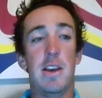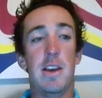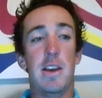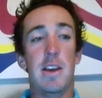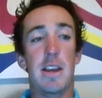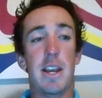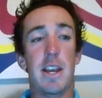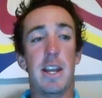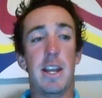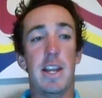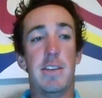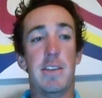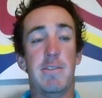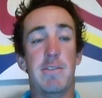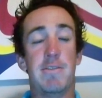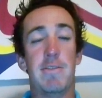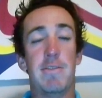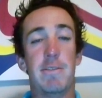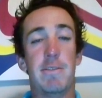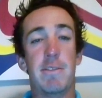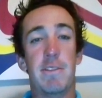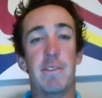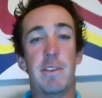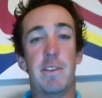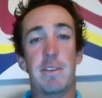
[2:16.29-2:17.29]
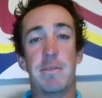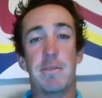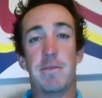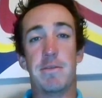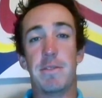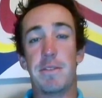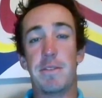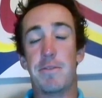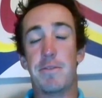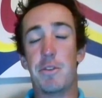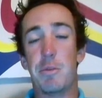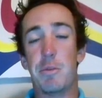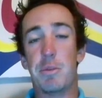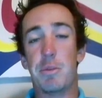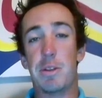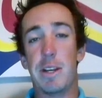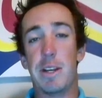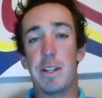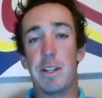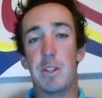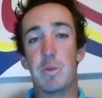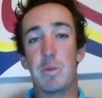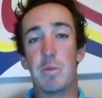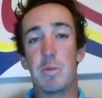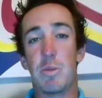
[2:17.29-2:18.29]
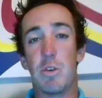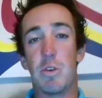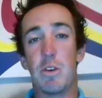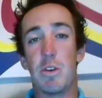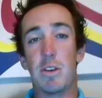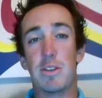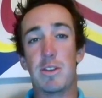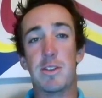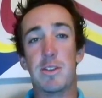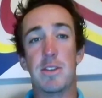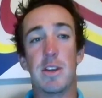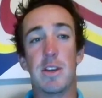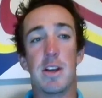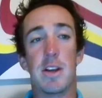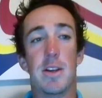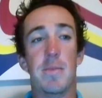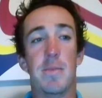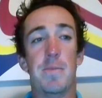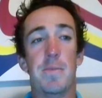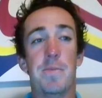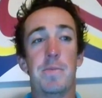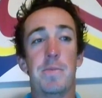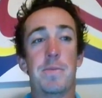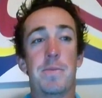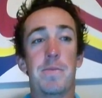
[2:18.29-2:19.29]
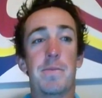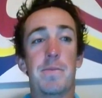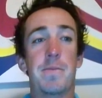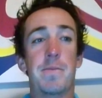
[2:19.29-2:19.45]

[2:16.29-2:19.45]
And if you played sports, in